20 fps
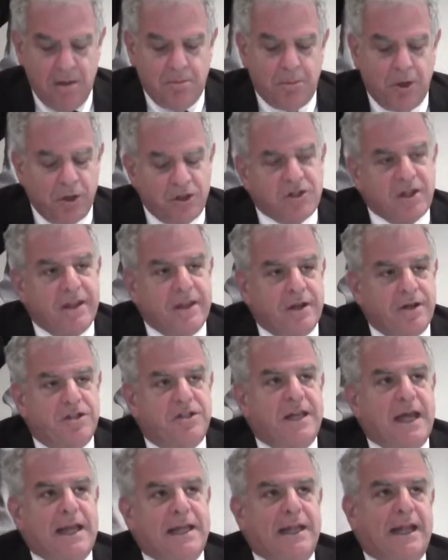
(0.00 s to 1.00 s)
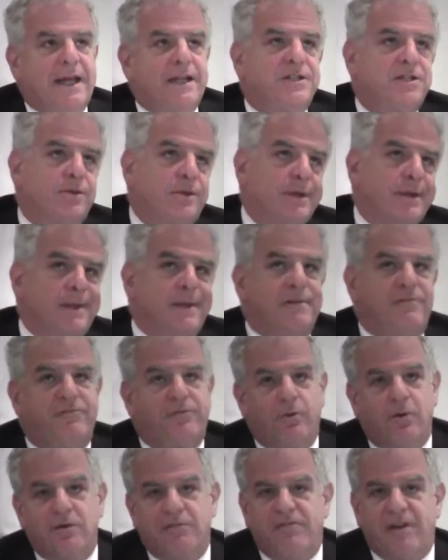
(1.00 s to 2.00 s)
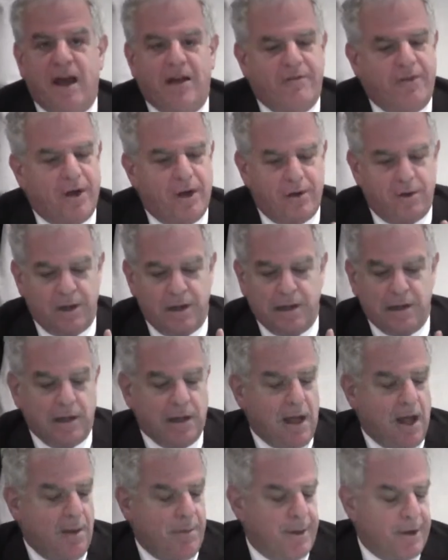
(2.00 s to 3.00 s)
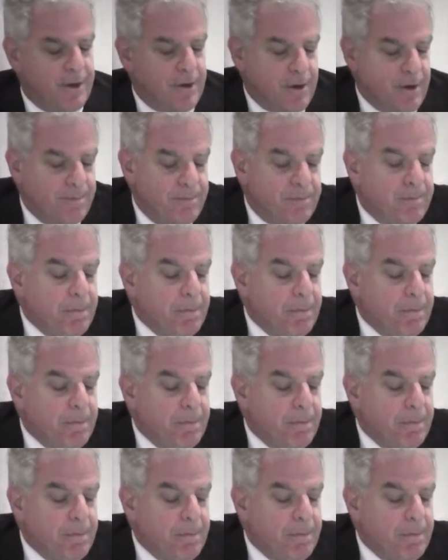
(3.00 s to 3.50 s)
most of their satellites are in the 400 or 500 kilometer